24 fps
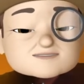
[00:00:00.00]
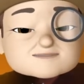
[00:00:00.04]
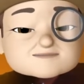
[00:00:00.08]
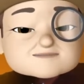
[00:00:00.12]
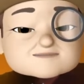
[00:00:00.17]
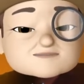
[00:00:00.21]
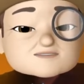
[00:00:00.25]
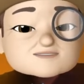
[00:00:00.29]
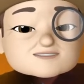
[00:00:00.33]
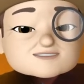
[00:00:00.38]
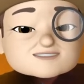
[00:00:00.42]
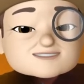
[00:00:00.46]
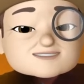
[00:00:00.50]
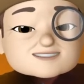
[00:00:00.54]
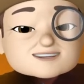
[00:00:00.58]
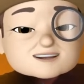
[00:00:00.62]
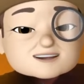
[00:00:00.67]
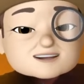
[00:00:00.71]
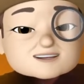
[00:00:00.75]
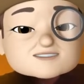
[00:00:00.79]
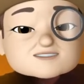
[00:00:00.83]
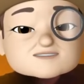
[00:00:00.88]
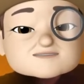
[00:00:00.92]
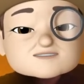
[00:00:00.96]
puts
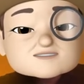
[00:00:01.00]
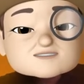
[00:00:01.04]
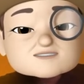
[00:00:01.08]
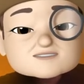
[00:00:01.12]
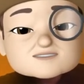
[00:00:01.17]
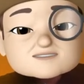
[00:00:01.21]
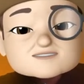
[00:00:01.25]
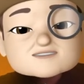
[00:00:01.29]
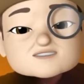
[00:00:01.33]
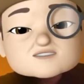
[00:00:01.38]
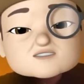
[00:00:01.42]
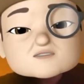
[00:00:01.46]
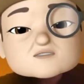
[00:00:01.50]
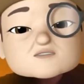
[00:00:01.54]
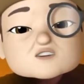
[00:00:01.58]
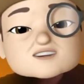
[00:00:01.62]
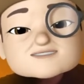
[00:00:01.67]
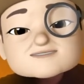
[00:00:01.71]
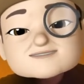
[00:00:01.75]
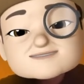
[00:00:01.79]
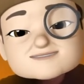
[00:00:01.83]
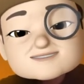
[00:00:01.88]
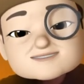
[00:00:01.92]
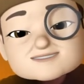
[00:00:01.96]
down the
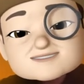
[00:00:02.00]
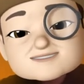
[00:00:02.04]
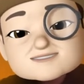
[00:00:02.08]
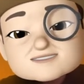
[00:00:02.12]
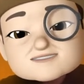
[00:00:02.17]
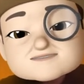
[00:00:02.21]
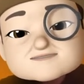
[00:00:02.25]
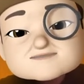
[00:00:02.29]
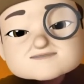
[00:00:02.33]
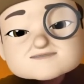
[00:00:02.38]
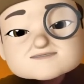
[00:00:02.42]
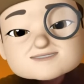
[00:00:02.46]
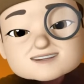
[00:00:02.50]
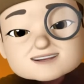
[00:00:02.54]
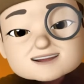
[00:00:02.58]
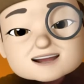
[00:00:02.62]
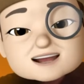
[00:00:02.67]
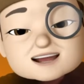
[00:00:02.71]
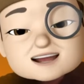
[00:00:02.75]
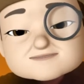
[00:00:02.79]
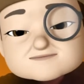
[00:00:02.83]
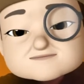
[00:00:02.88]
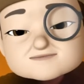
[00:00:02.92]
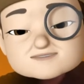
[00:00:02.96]
quality of the
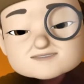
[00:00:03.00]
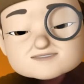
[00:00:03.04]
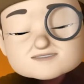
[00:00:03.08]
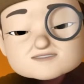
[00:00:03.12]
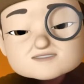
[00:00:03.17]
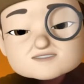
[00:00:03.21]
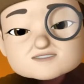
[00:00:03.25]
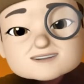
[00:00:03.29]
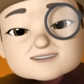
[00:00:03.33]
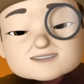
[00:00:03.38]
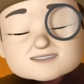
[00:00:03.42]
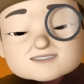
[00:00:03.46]
App Store.